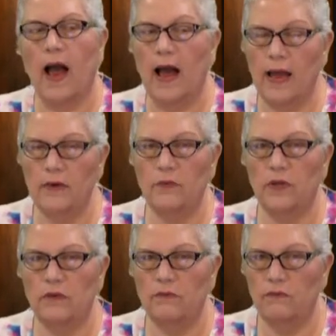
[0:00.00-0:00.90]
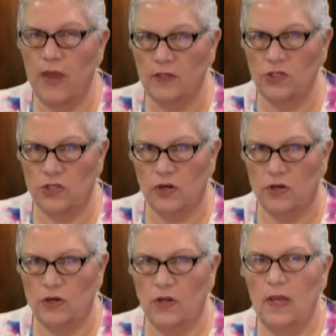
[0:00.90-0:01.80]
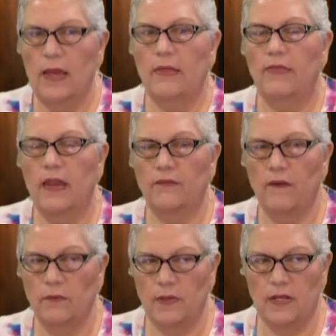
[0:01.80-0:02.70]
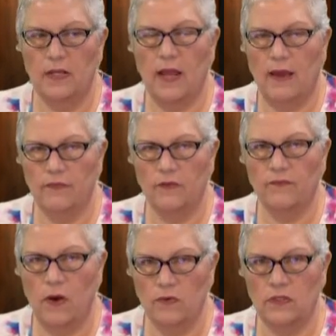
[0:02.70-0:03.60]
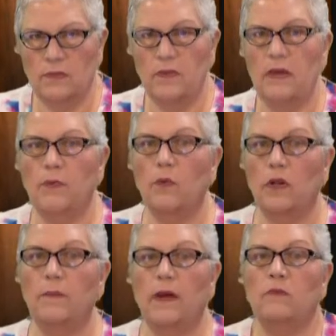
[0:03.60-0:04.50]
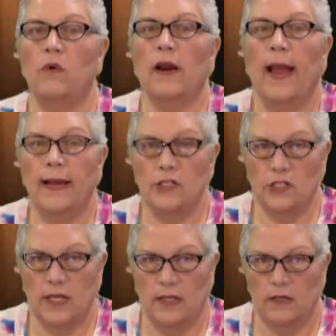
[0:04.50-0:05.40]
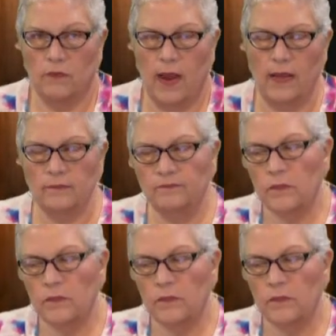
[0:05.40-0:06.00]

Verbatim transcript: I would venture that if everybody didn't have their phones, people would have been more agitated, right?